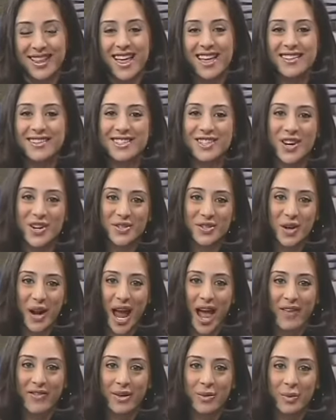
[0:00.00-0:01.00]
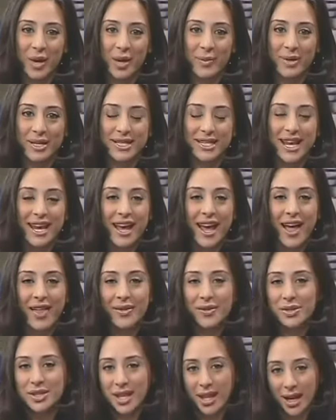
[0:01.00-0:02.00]
A lot of stars are having babies,
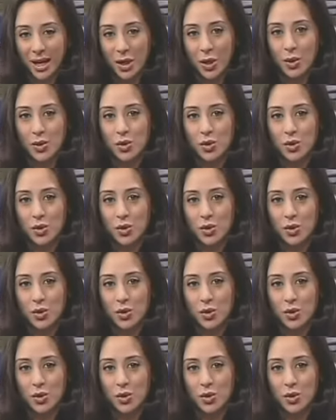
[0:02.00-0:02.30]
and they're setting